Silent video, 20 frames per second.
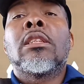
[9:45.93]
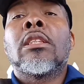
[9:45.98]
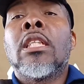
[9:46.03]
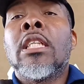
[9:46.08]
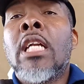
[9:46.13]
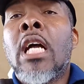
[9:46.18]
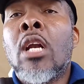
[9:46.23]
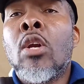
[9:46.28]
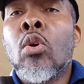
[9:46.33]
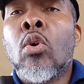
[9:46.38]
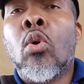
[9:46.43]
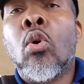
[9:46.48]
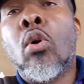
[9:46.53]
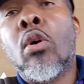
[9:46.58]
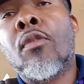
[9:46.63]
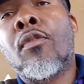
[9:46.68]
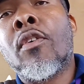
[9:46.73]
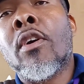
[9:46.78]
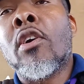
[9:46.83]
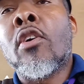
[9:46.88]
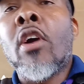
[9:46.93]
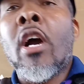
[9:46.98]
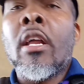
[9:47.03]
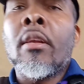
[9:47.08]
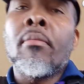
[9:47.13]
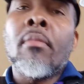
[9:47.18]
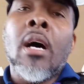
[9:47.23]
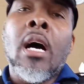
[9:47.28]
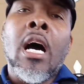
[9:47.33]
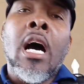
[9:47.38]
did I look out for
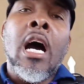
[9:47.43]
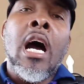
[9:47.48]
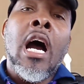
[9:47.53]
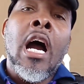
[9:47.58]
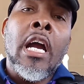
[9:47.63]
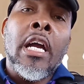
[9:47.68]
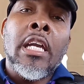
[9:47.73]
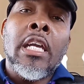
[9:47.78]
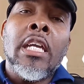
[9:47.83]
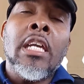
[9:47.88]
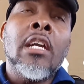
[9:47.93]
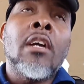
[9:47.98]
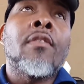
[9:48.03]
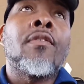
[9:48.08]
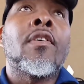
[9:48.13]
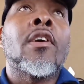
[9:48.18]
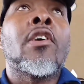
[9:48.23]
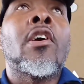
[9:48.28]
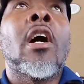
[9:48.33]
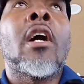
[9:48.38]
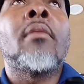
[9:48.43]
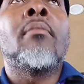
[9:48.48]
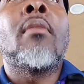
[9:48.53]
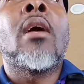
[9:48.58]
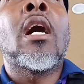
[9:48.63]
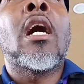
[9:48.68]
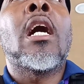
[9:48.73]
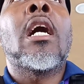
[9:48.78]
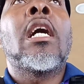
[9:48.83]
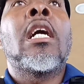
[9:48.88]
grandma or care for
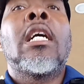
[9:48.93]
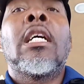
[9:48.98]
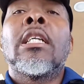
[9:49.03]
grandma.